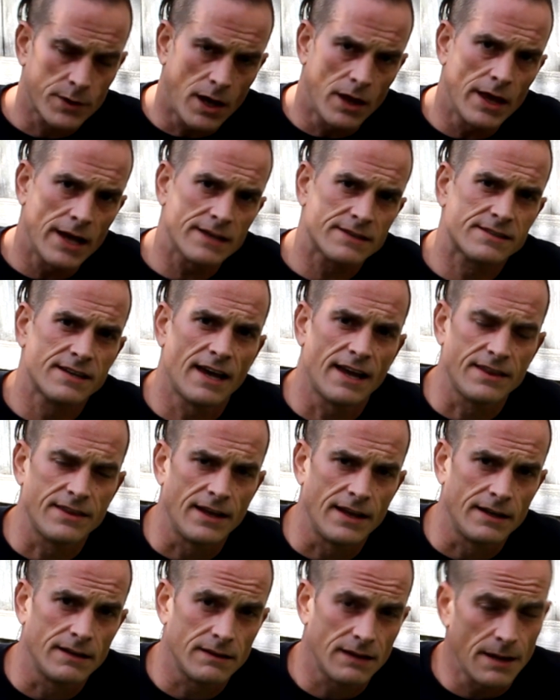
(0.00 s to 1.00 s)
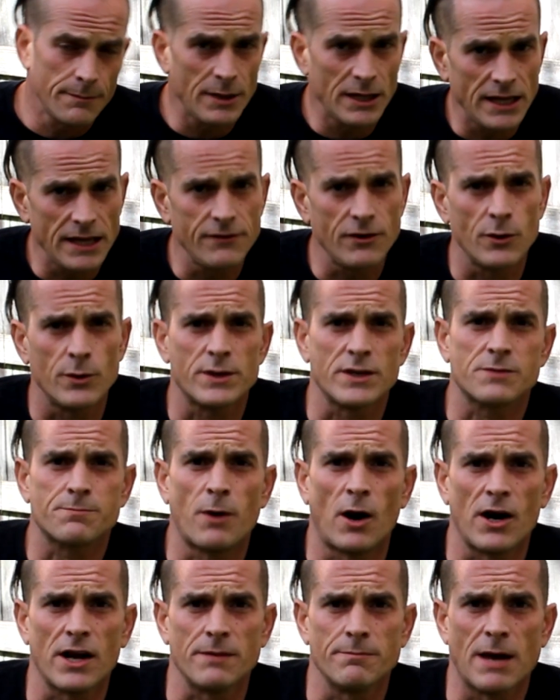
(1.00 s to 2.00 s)
with all that said, then, let me leave you with this
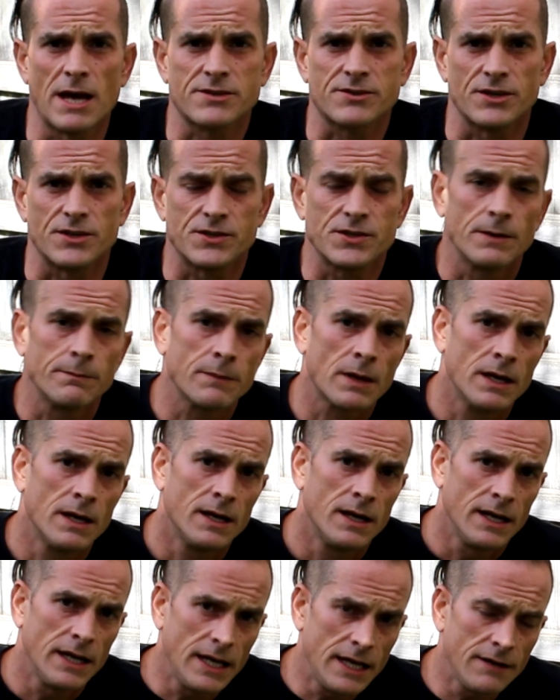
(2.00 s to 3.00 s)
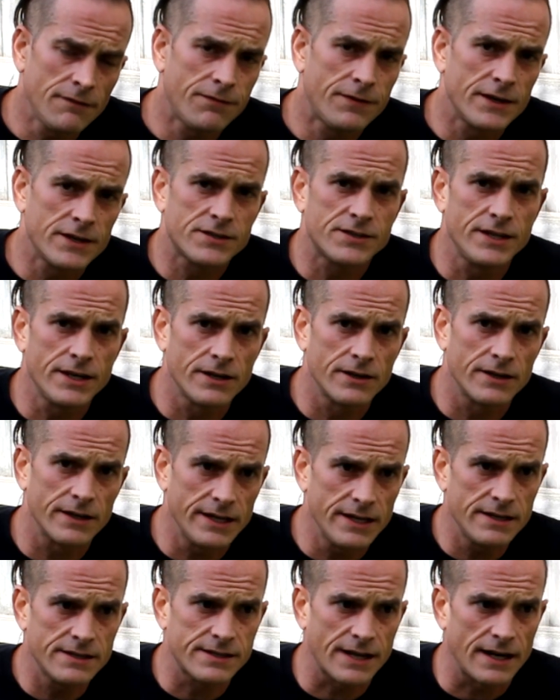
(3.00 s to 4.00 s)
parting message. If this year
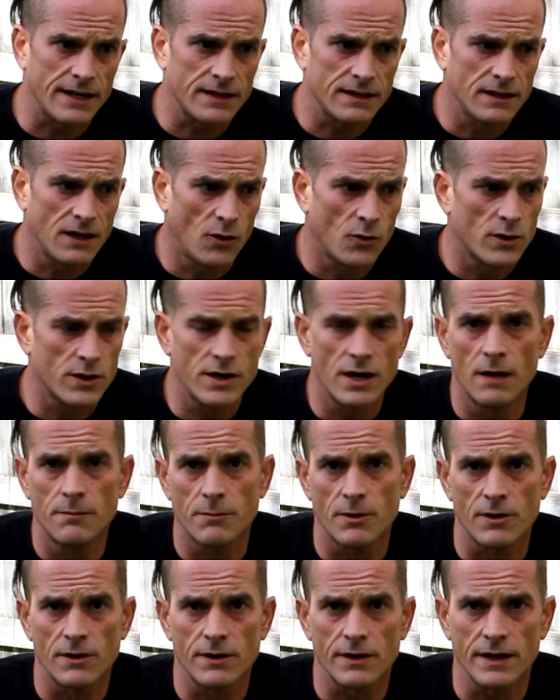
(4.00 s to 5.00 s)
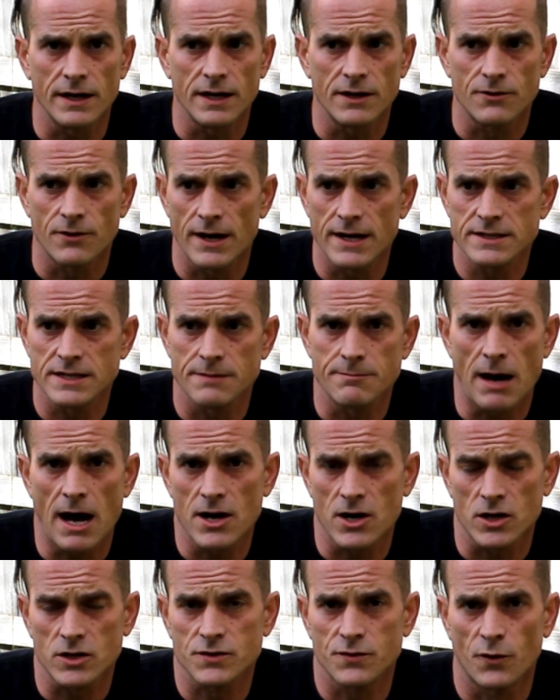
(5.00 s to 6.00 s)
is a lower number in raising
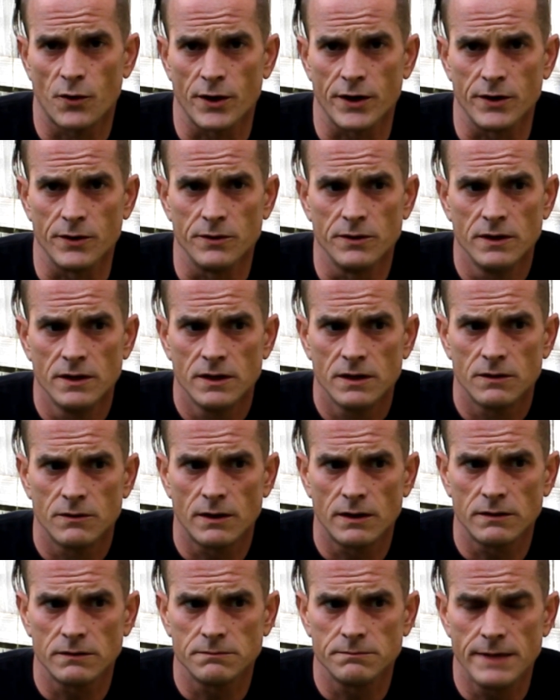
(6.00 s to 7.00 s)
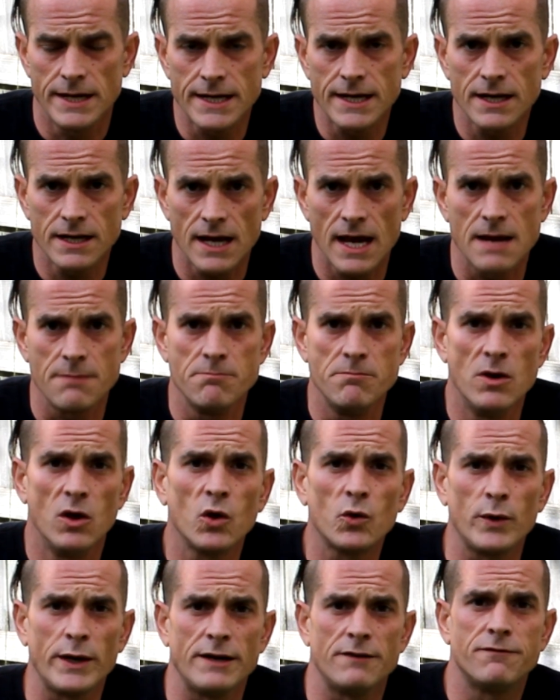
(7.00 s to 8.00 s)
monarchs for you, well, make it a
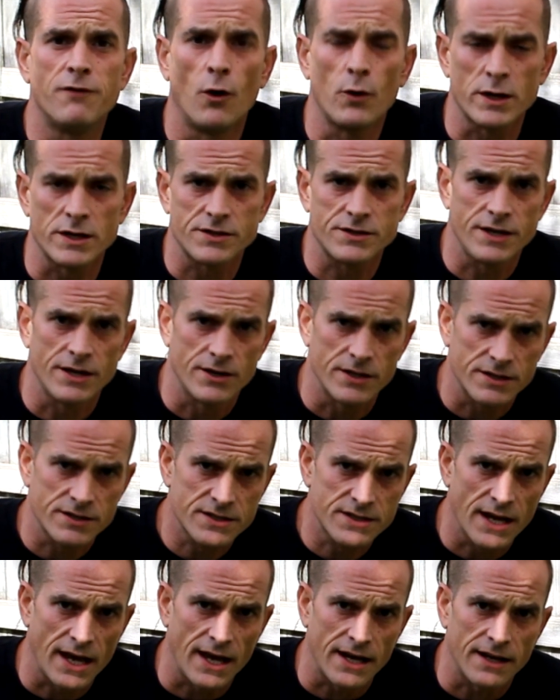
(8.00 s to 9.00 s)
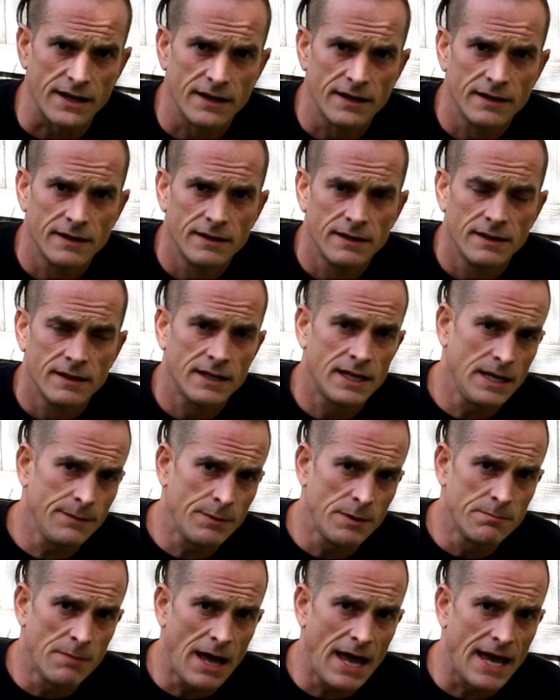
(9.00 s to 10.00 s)
milkweed-focused year instead. Keep
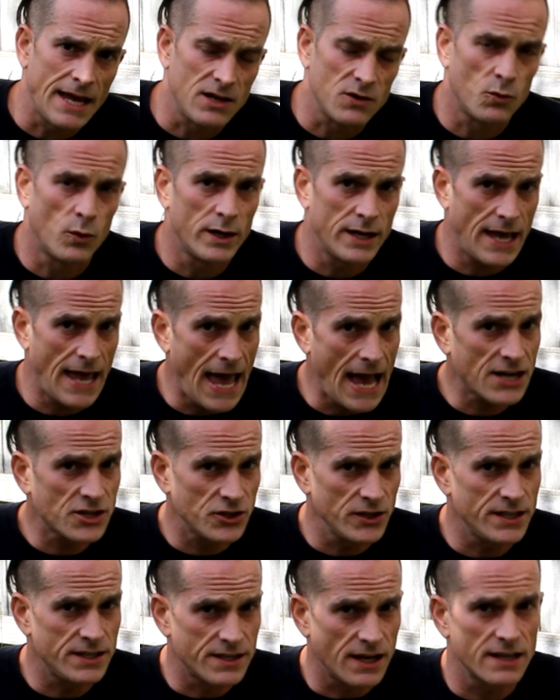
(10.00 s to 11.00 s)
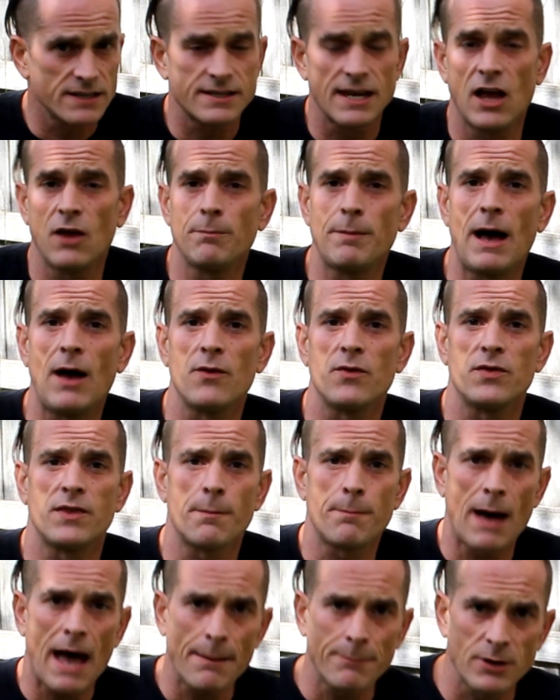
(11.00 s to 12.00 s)
in mind, what actually does help out
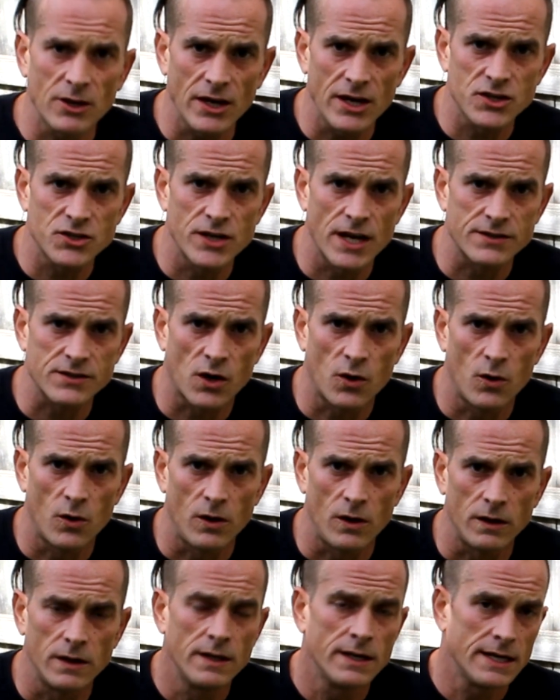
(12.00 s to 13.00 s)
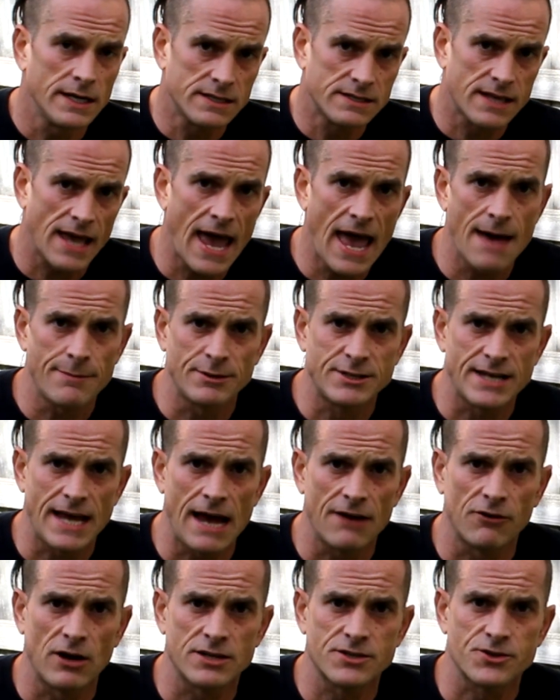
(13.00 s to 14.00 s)
the population as a whole is the
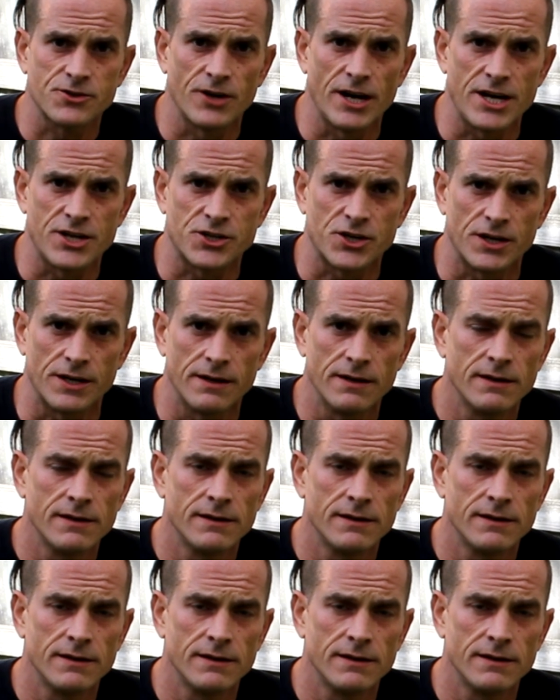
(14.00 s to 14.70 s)
habitat restoration.